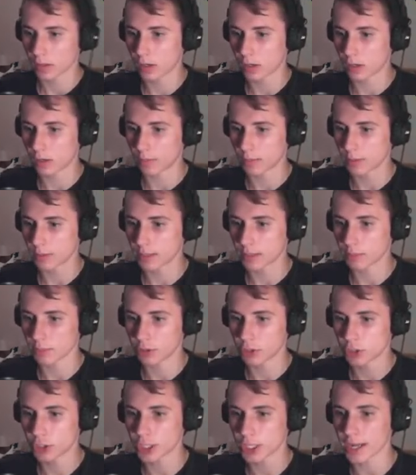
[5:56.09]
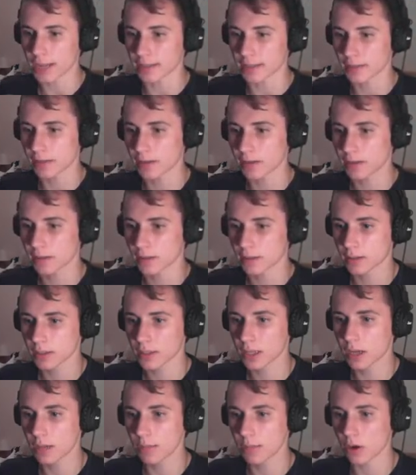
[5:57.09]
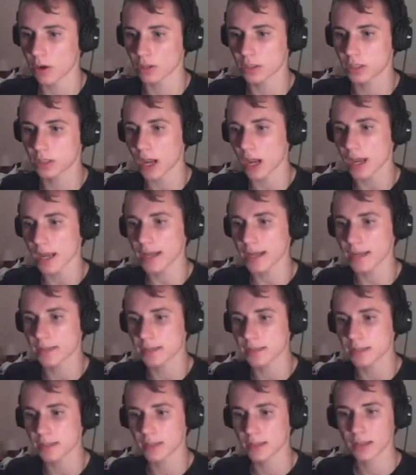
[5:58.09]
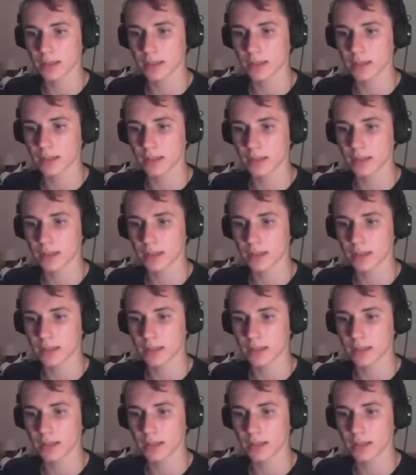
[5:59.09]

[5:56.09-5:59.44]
Oh, my team's shit. Come on, guys.